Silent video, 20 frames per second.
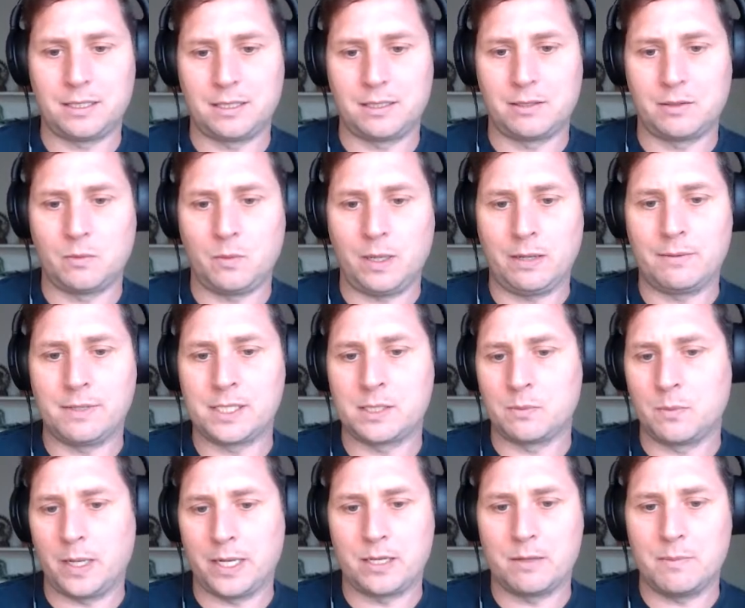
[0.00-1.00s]
One reason
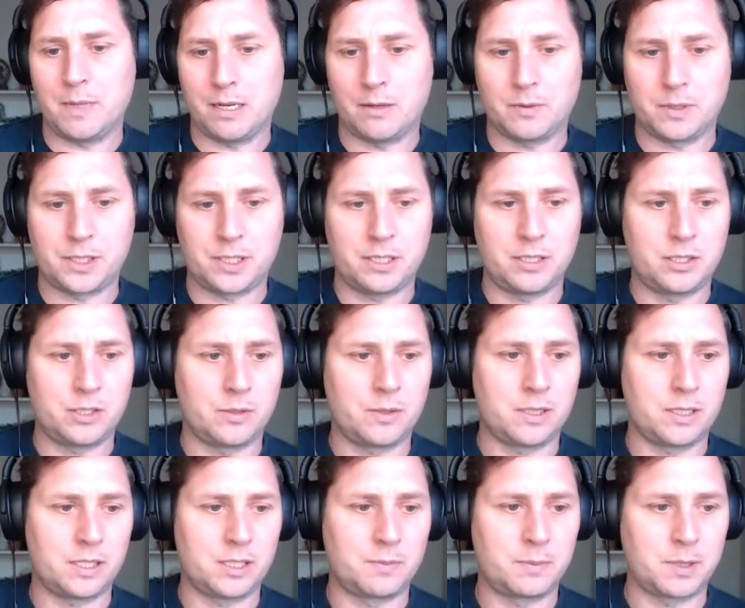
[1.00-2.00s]
why you might wish to do it
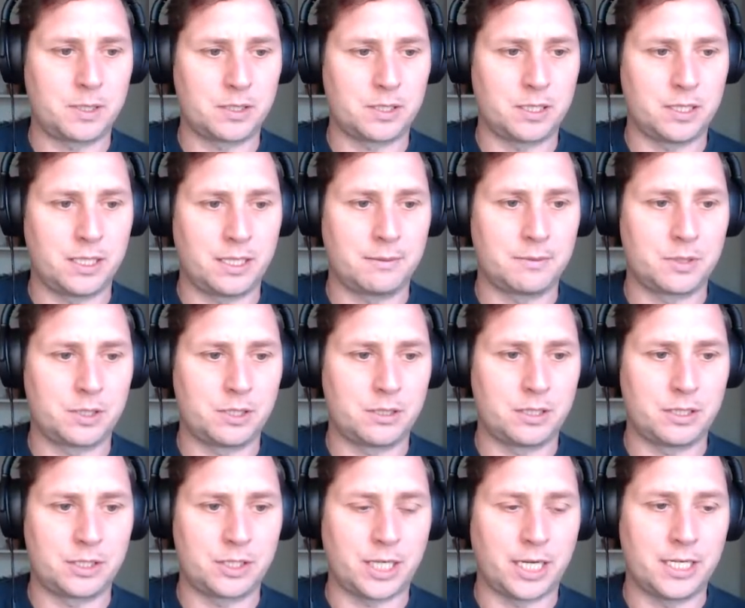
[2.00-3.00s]
is because it enables you to
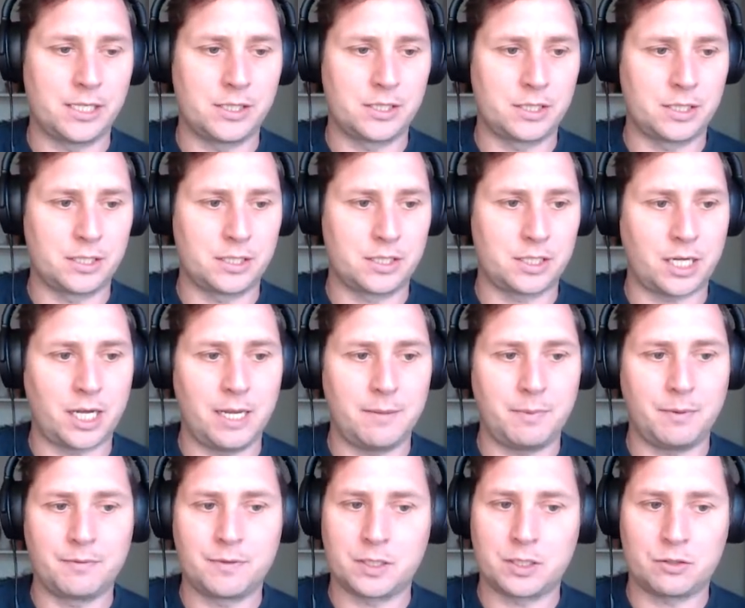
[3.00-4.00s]
change the type
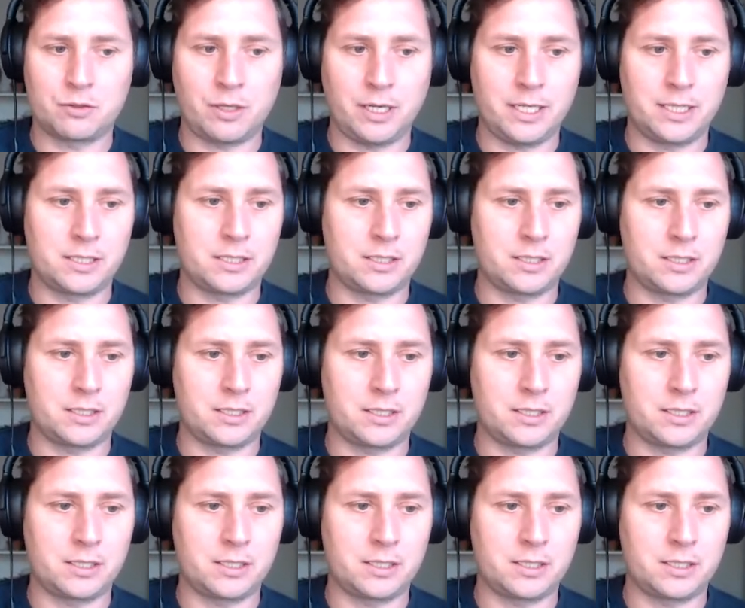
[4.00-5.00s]
of the trait. So
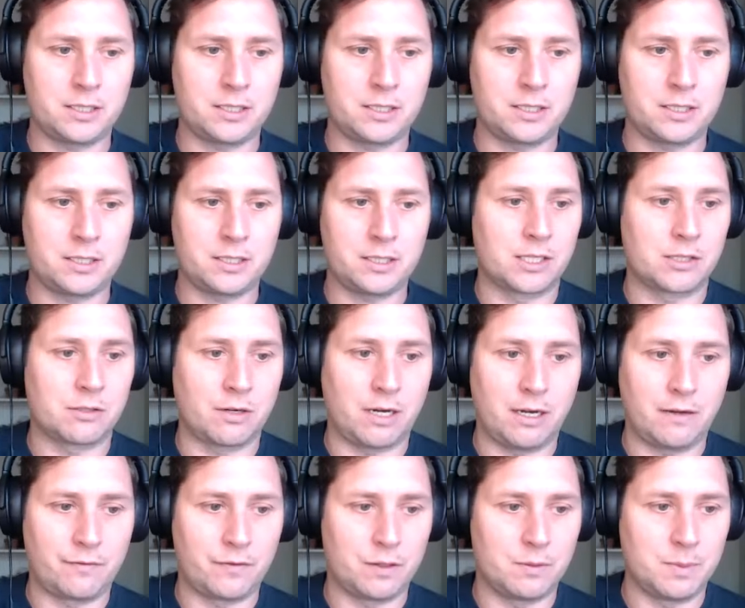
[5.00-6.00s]
instead of saying
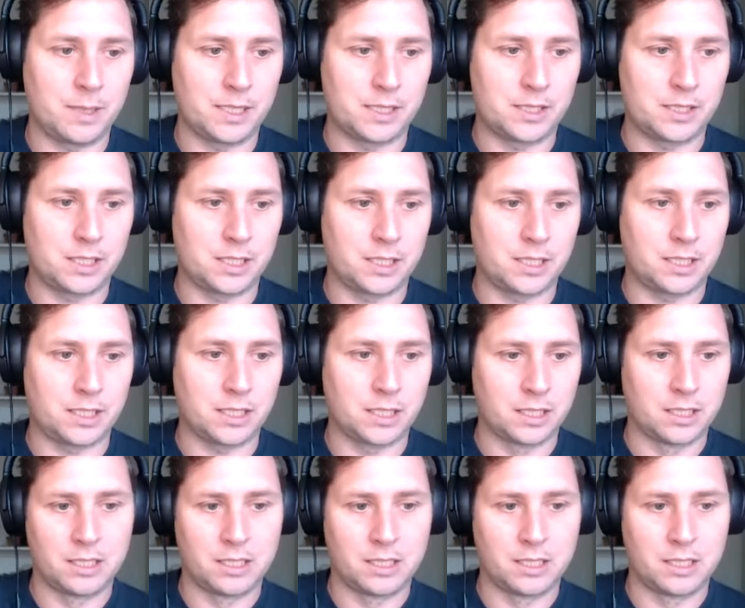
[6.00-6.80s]
graph, you might say